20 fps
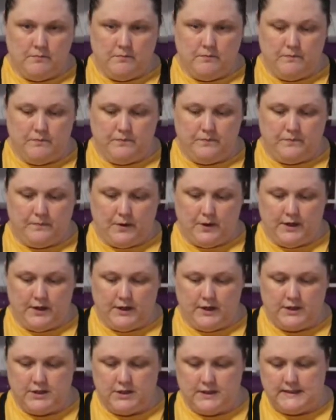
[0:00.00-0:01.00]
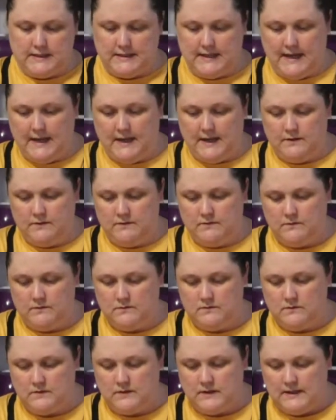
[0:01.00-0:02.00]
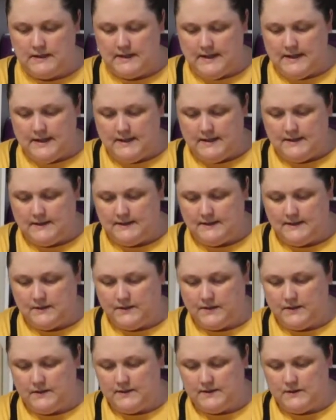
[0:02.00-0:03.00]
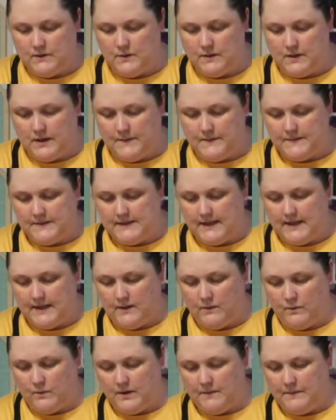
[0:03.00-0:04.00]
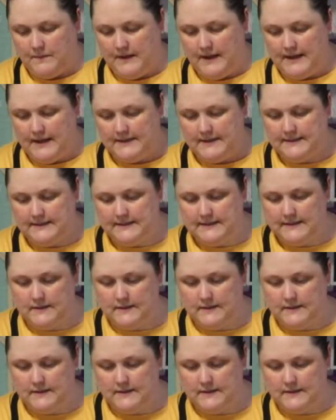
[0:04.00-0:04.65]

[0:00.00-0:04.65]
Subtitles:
burnish it down so it still comes down in one piece.